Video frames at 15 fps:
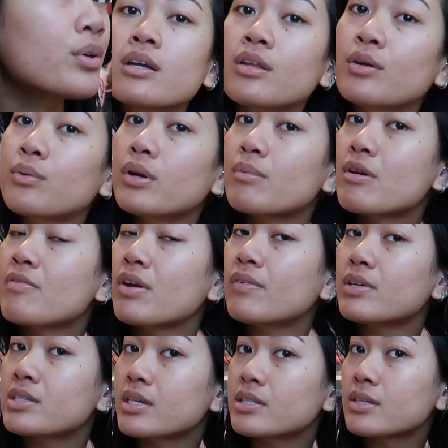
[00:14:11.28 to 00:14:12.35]
Another one of my
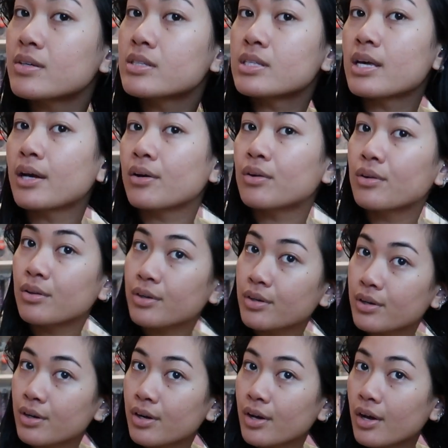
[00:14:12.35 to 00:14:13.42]
favorites, as I was saying
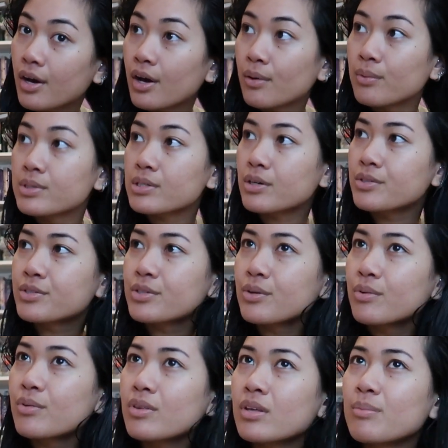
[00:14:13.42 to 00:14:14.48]
earlier, was
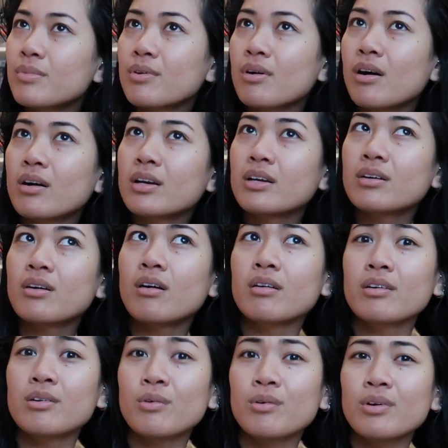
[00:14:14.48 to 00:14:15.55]
also the Moroccan
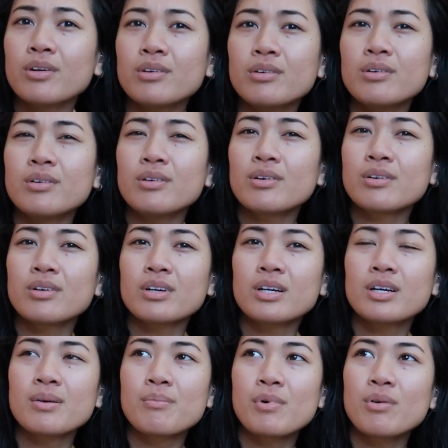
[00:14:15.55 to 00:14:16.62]
argan oil or
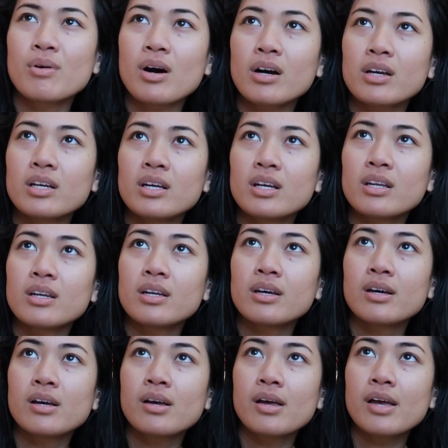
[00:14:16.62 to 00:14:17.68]
Moroccan
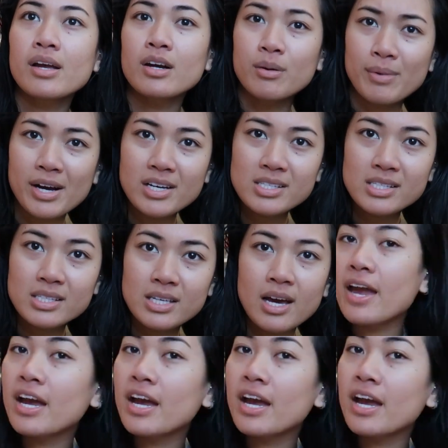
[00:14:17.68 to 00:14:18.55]
hair mask.